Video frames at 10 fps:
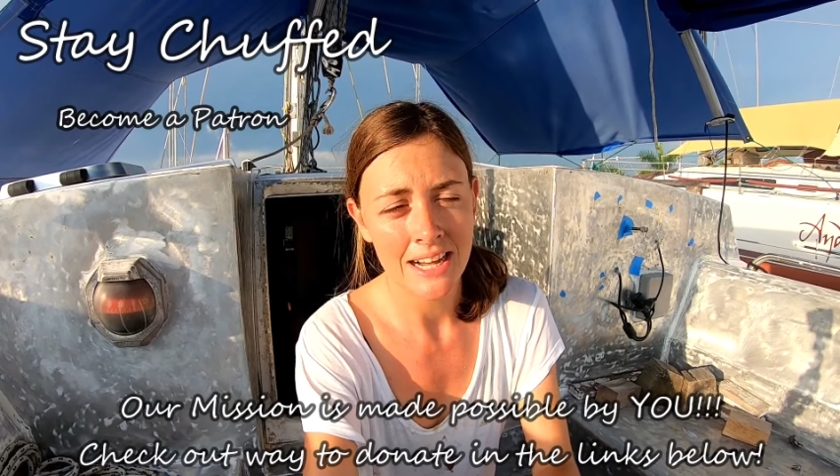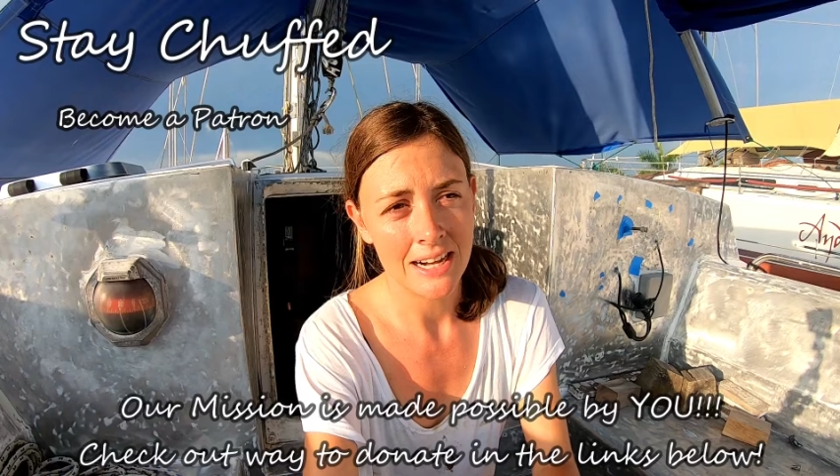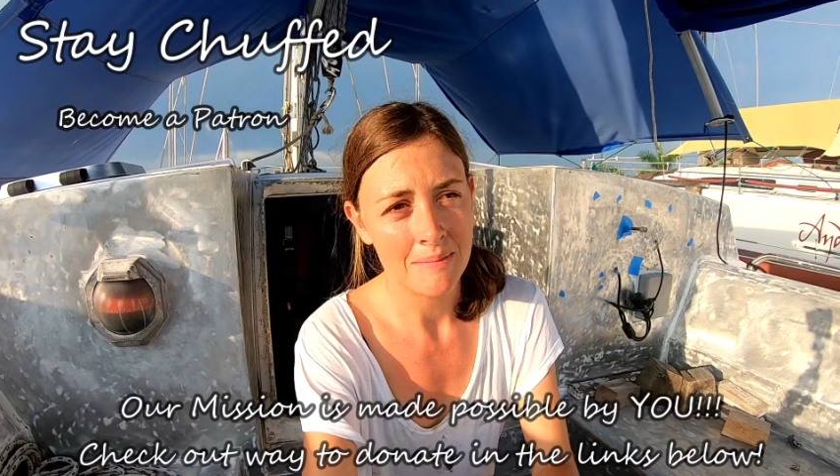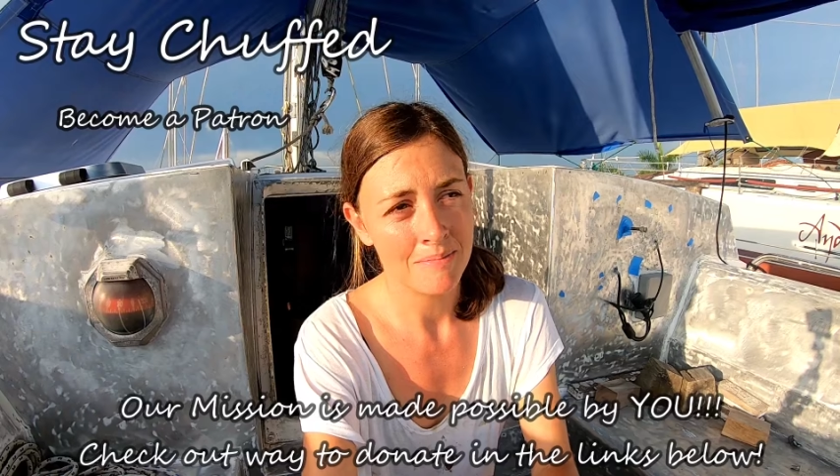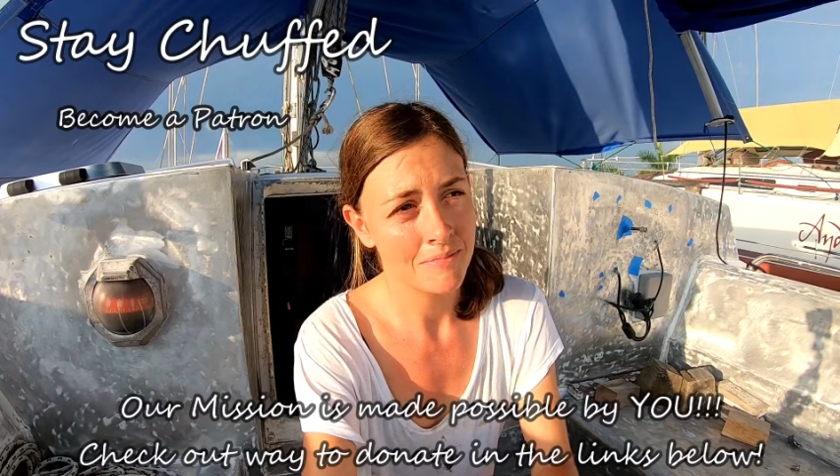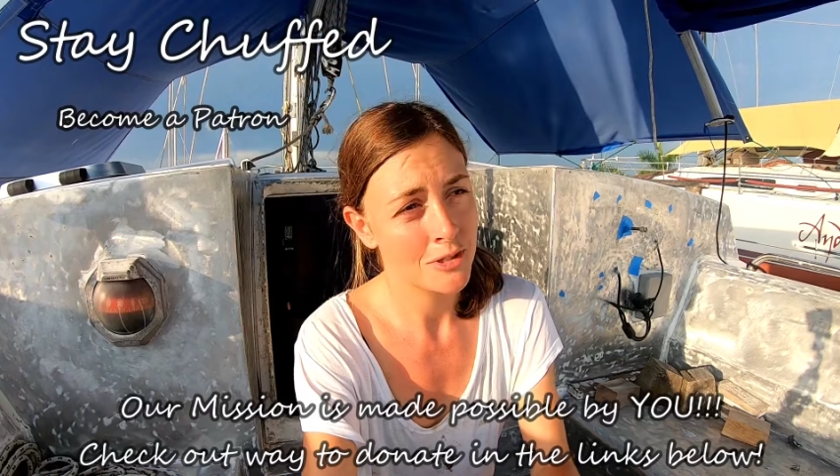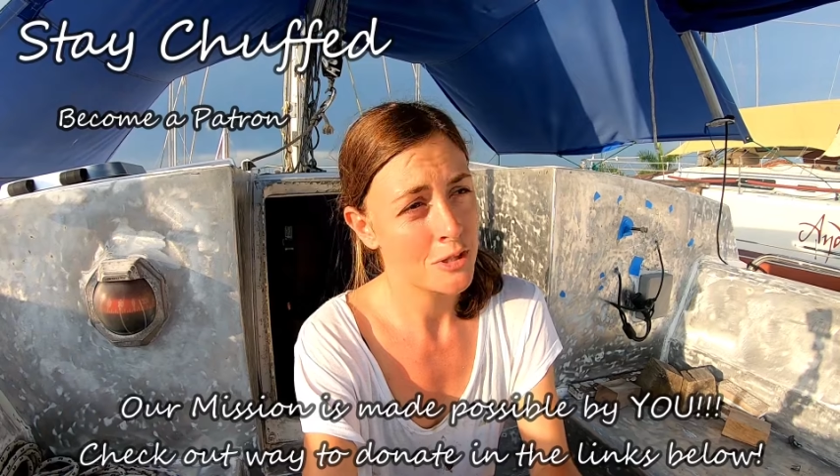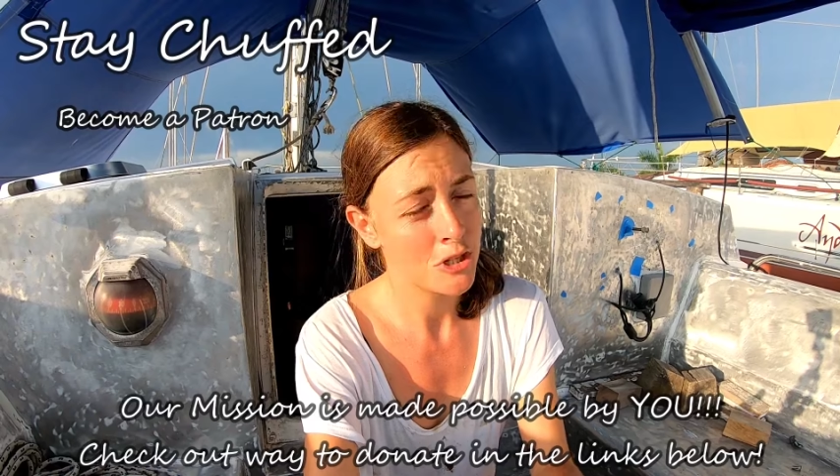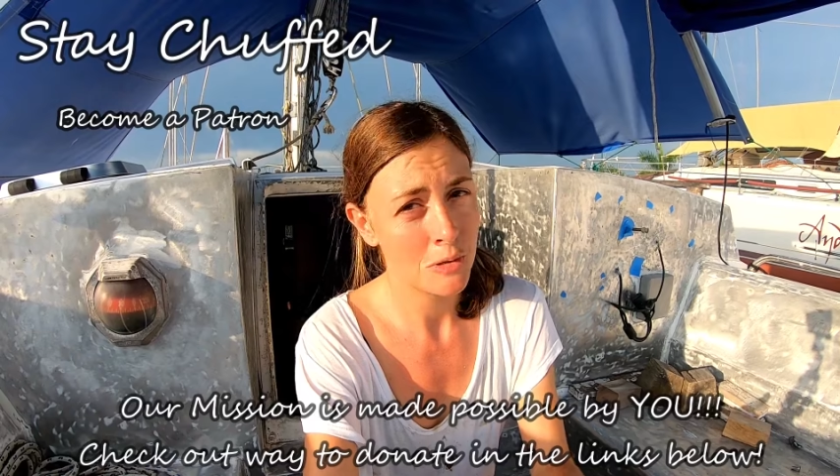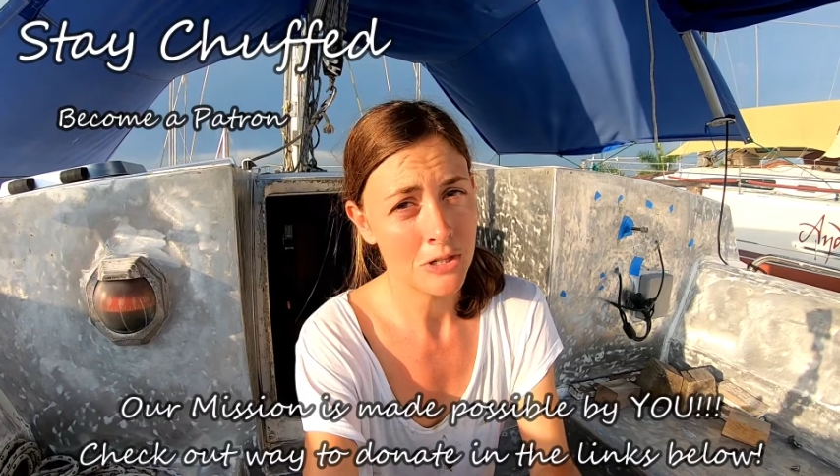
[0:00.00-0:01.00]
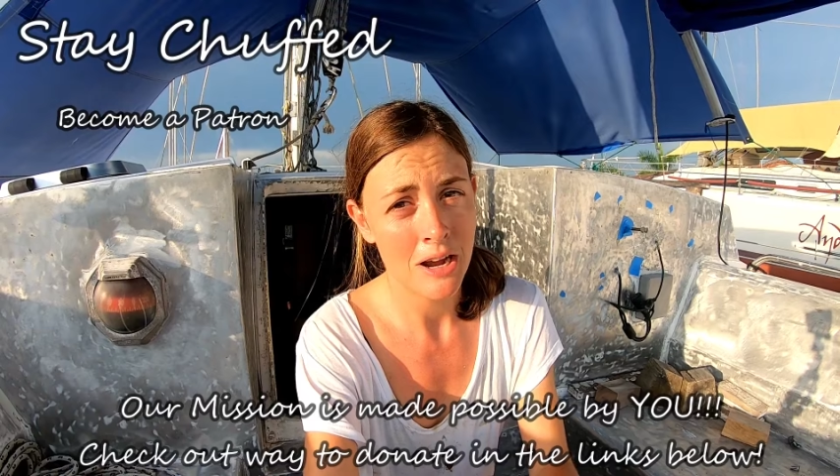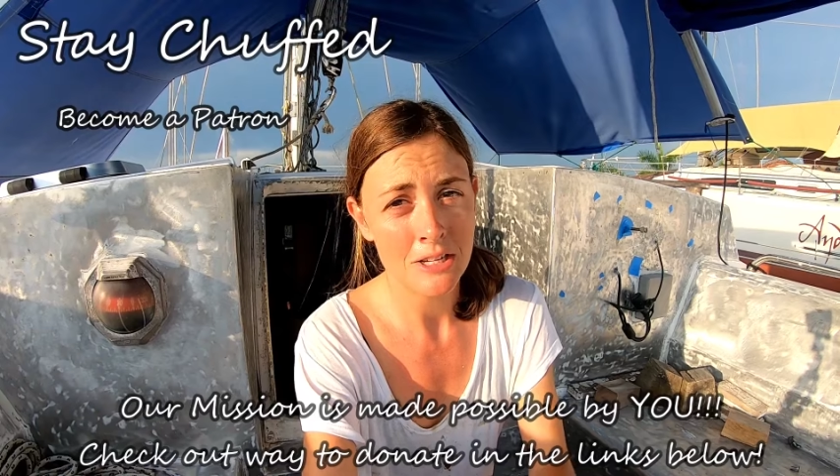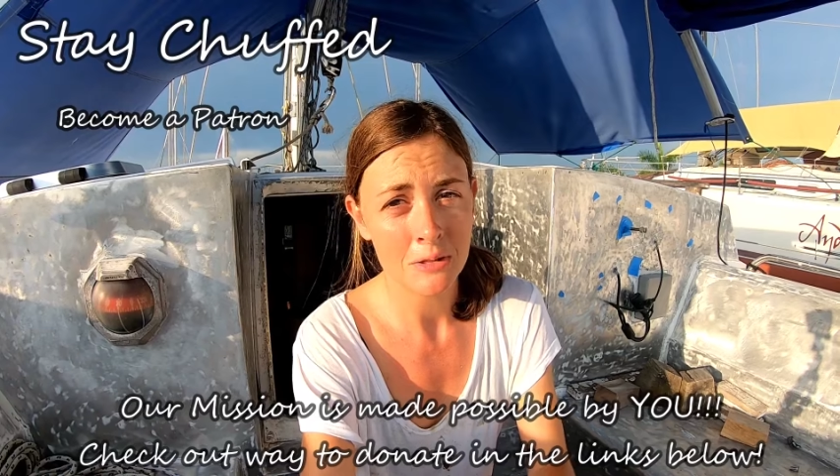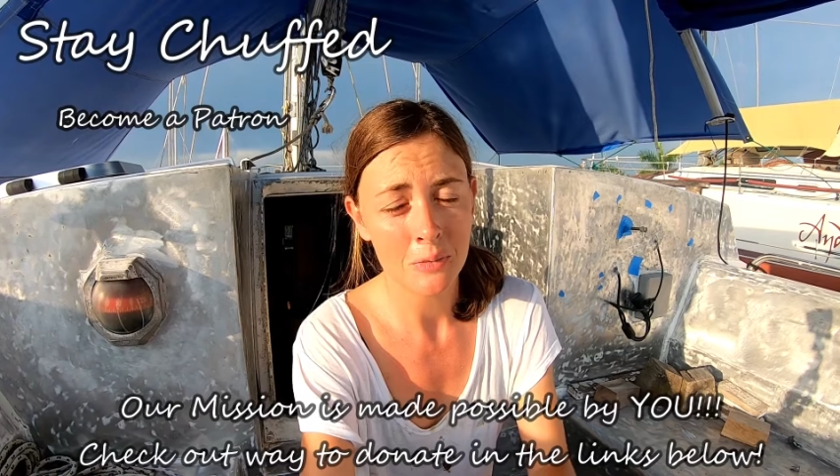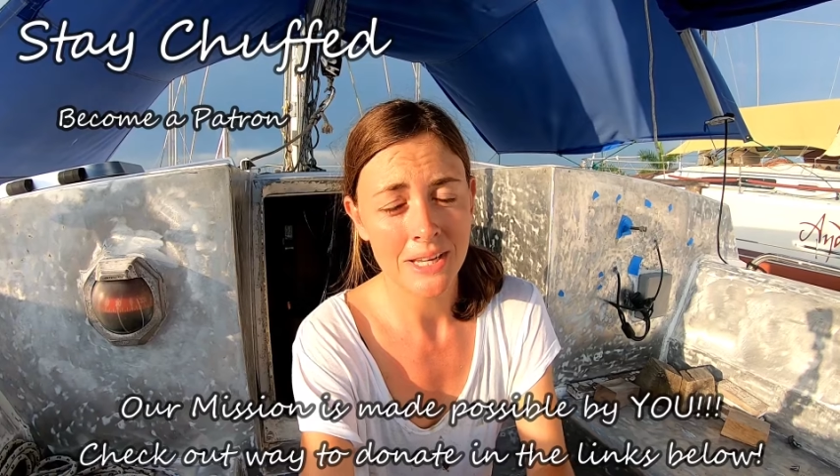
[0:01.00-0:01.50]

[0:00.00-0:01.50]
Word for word: Um, usually we try and do it